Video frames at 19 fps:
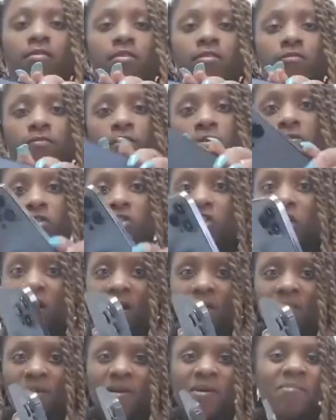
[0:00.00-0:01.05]
this phone is
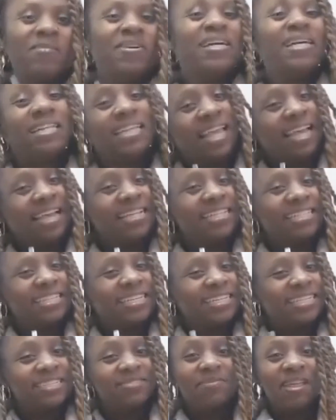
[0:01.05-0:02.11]
terrible, but like I
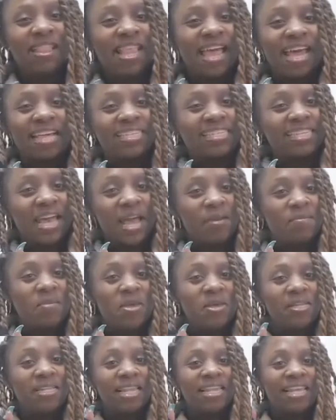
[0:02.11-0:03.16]
said, it's my last time
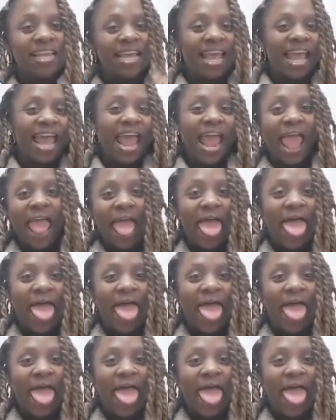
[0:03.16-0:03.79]
using it.